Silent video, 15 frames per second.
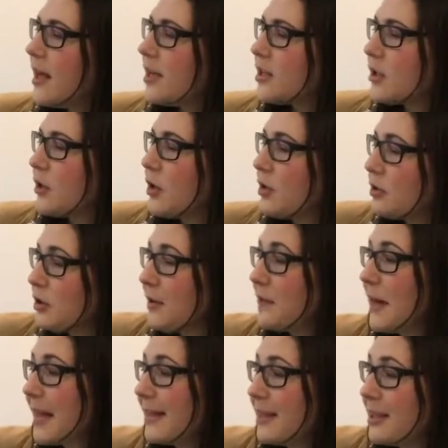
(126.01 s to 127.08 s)
So those are the
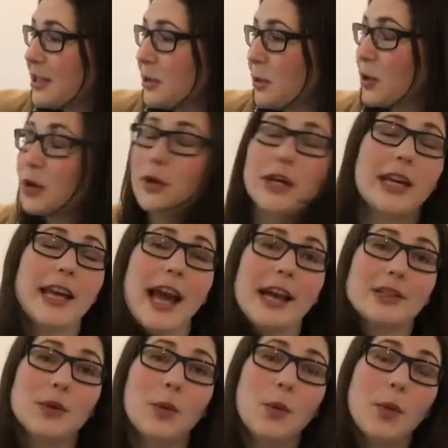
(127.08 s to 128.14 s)
main things we're looking
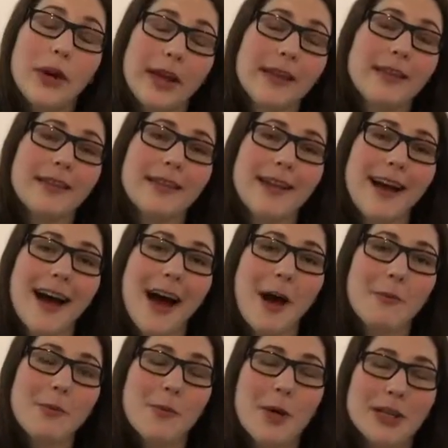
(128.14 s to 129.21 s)
at with
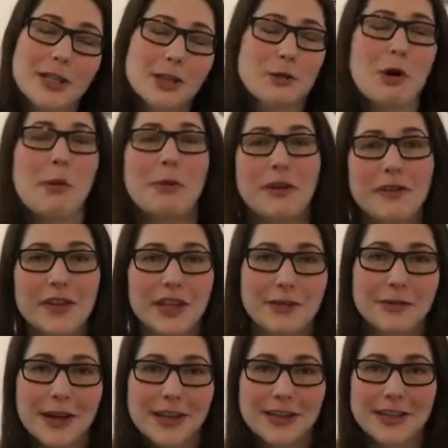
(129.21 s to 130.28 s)
when to swap over your
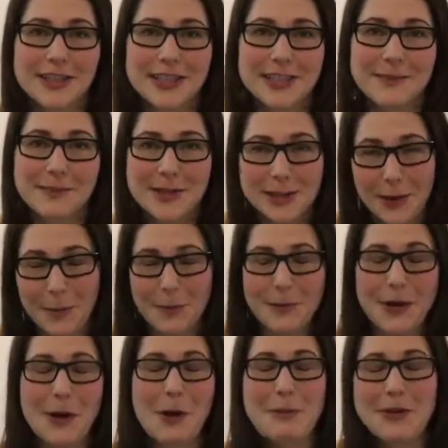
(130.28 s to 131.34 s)
runners. So
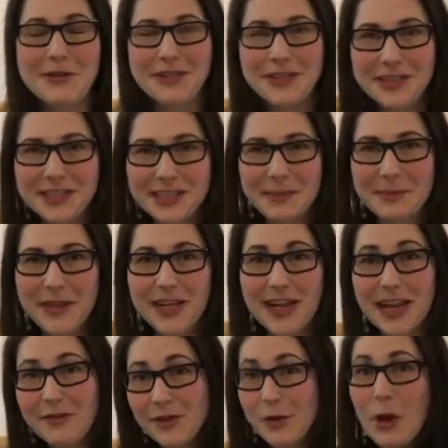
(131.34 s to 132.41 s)
we hope you've learned something.
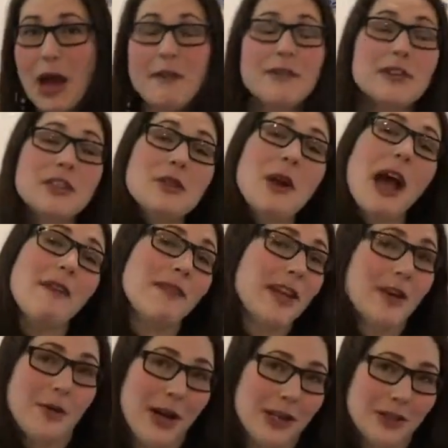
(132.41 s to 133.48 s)
And if you ever do have
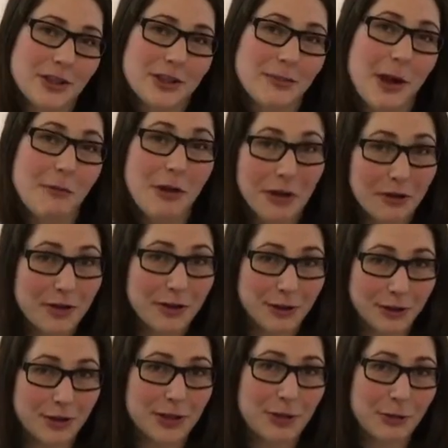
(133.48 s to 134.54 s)
any questions about whether you
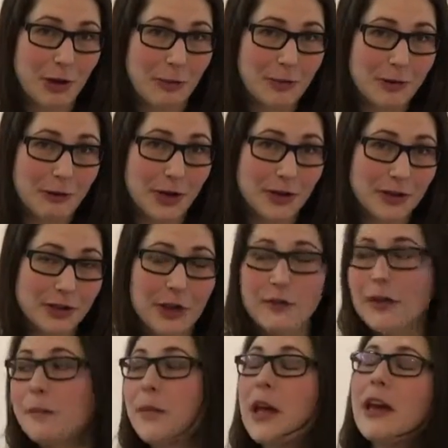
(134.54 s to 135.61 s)
should swap your runners
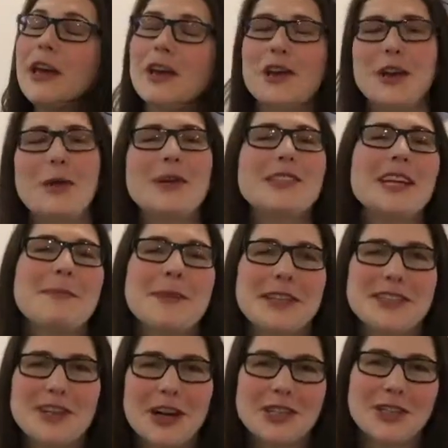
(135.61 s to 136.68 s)
over, you can always come in
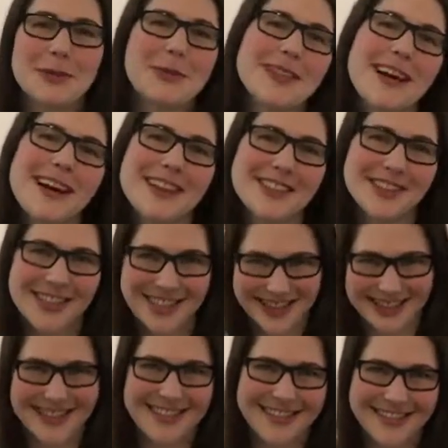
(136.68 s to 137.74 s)
and talk to your podiatrist.